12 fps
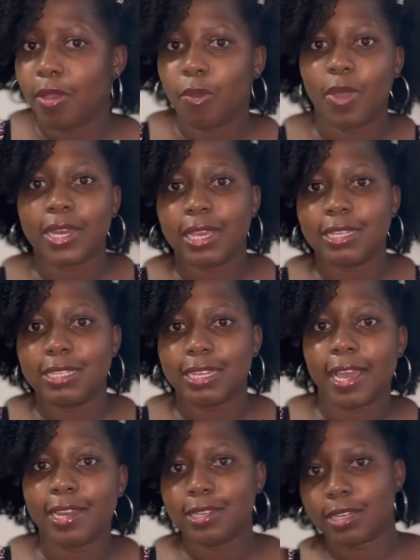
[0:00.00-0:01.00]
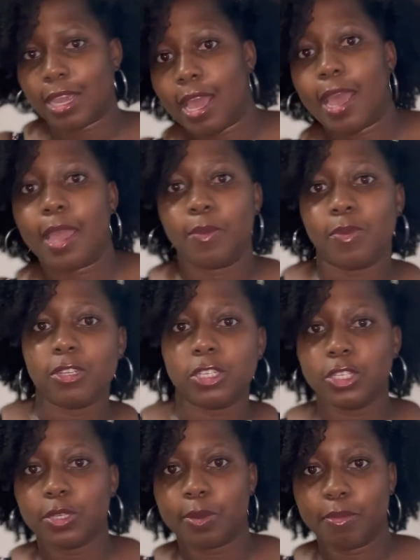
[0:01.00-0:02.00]
one gets tired, I
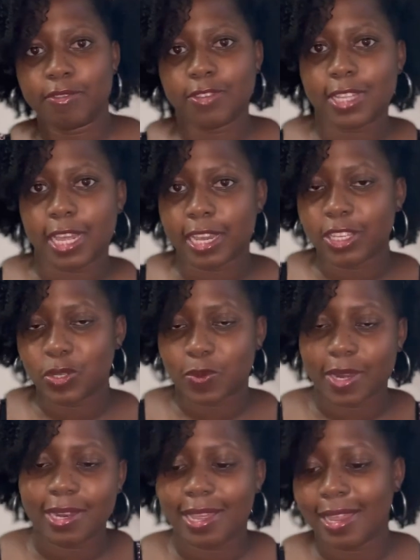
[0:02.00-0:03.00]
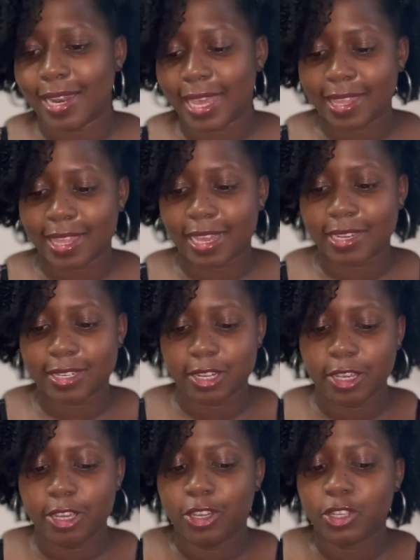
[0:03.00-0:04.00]
wash, move to the next one, like that.
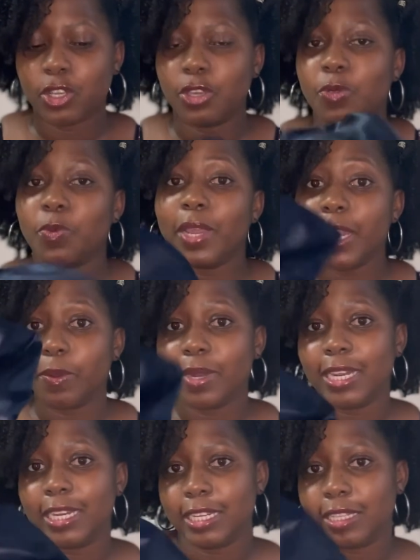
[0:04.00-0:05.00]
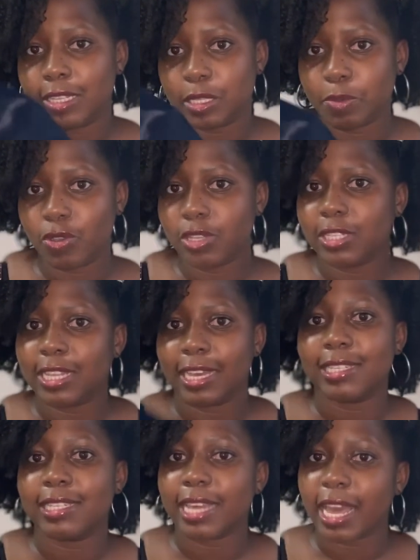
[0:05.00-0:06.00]
So you really need this because
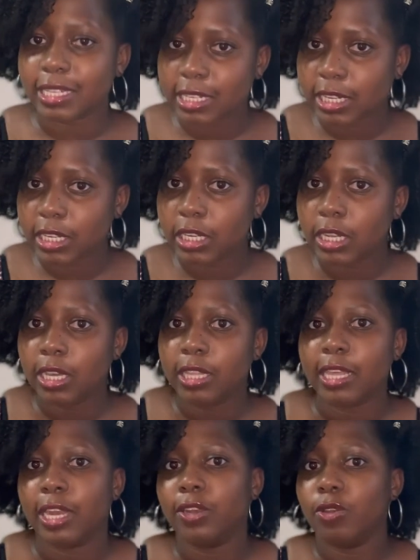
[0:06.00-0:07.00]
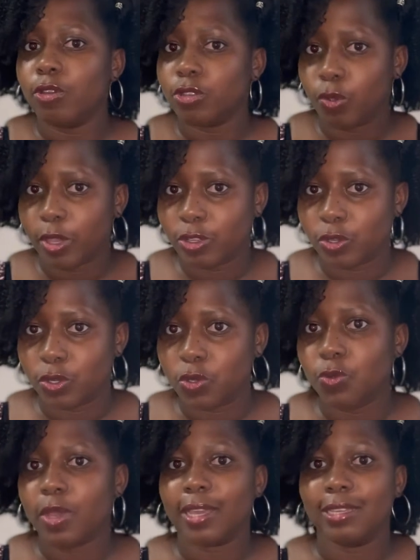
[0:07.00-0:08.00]
they're satin. They're not going to
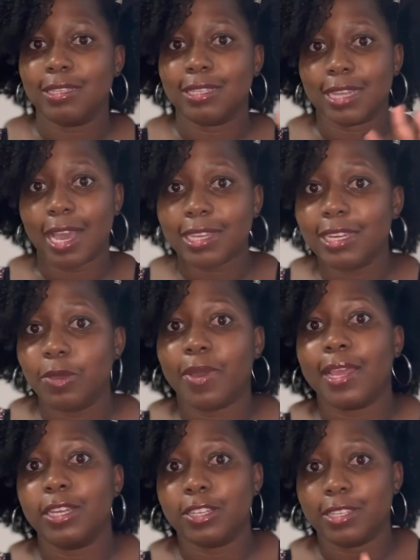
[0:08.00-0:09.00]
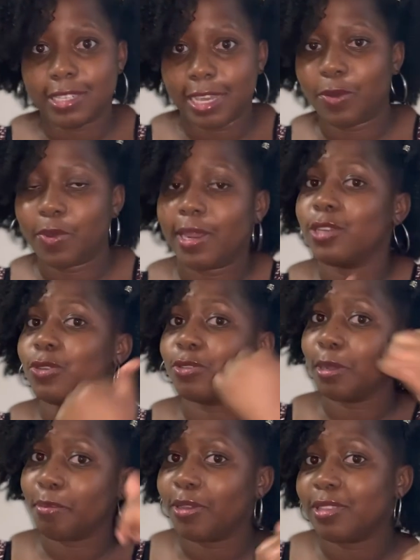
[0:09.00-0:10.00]
do exactly what I just said when I
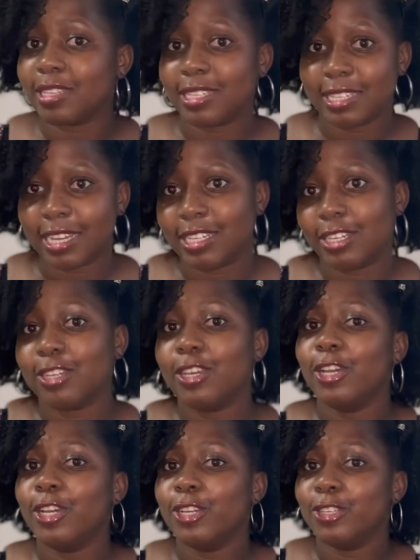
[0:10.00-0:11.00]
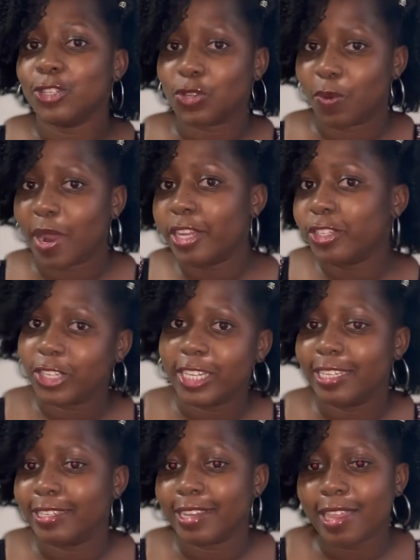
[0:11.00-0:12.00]
talked about the satin
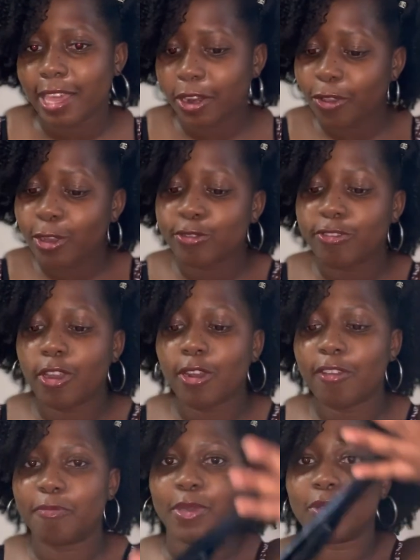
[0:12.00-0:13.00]
scrunchies, and they're not going to fall off